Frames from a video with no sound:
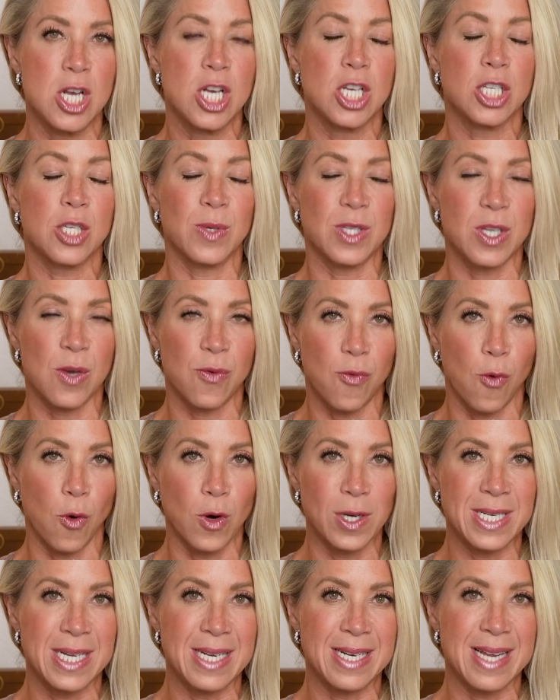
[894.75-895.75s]
So it's a
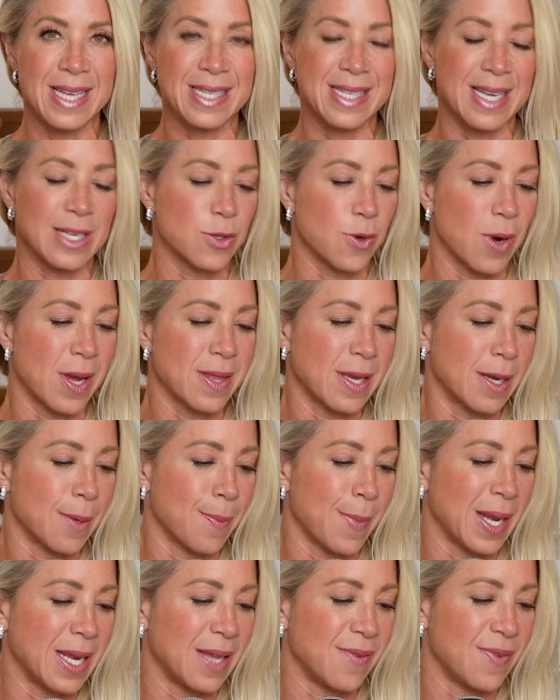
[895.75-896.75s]
14-day sensor. I think it
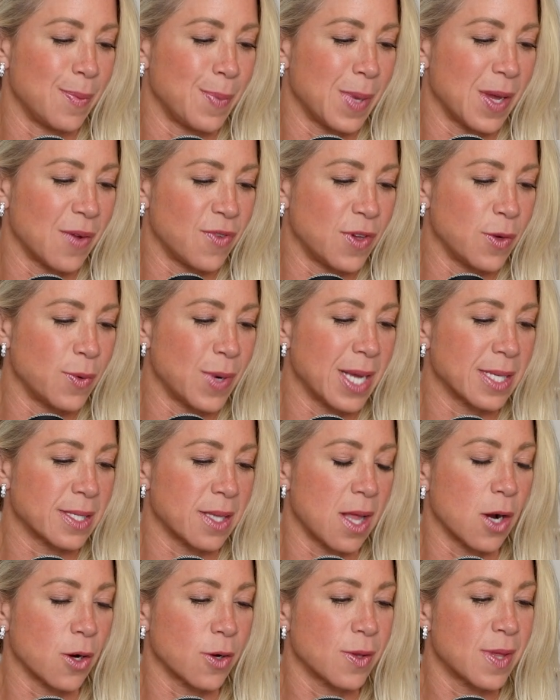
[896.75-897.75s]
might even be a few days
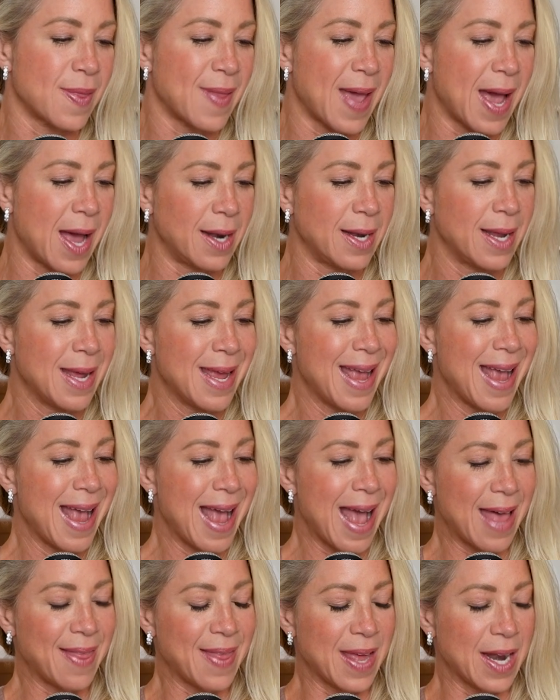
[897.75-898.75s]
longer than that.
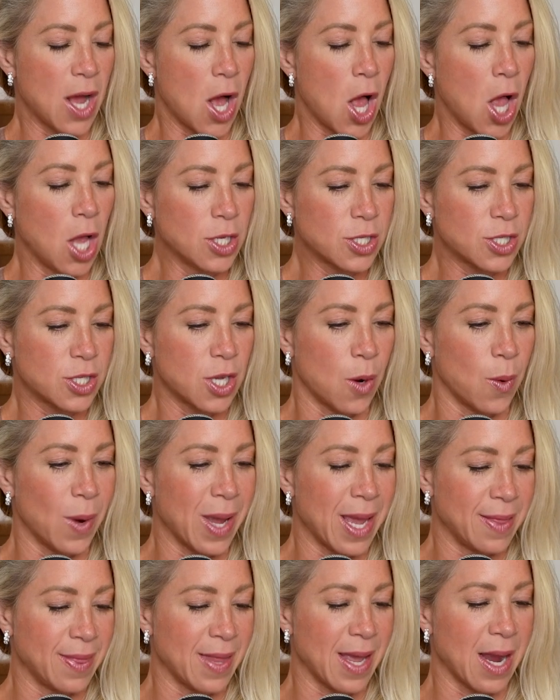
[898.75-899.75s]
And then also
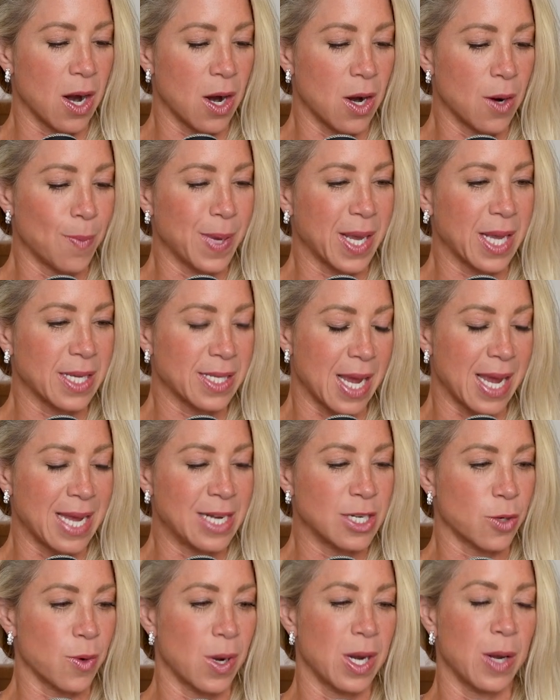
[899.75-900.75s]
in there, because I
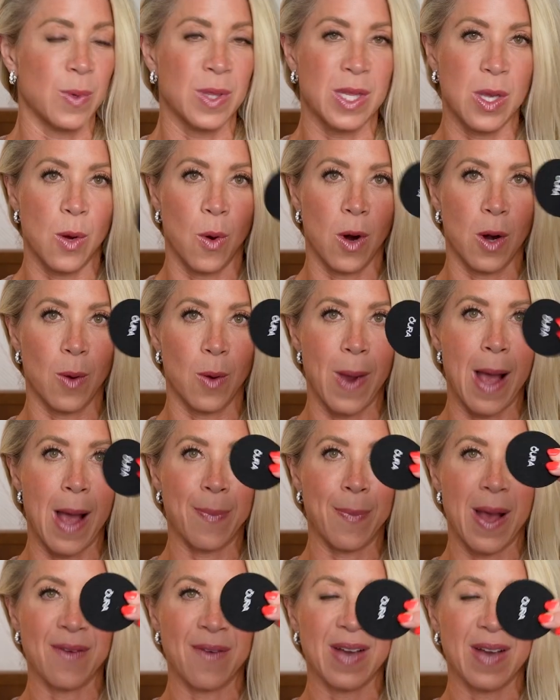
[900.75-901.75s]
integrate it with the Oura
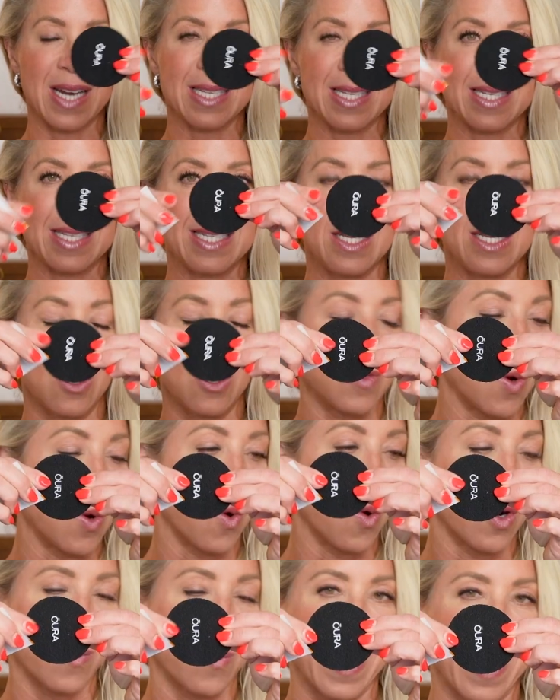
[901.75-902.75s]
wrap, I've got the
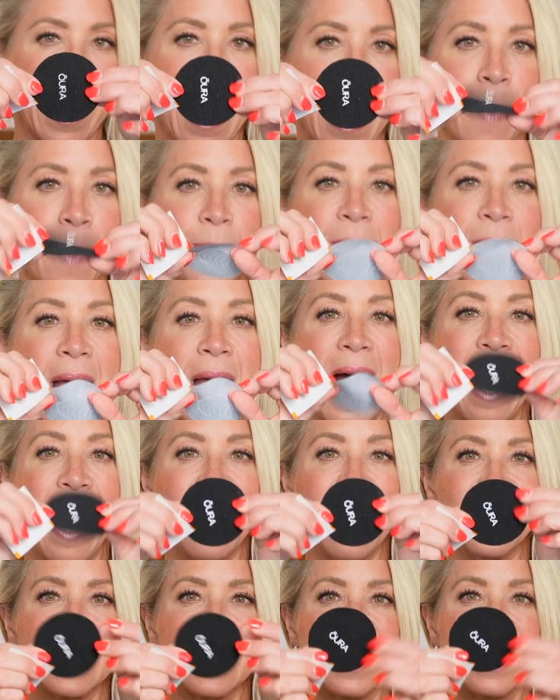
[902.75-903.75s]
Oura Ring app. I
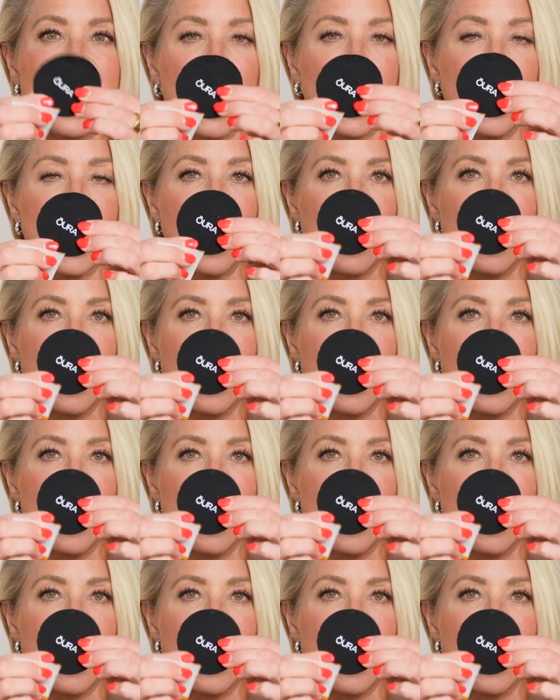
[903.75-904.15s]
have a sticker, an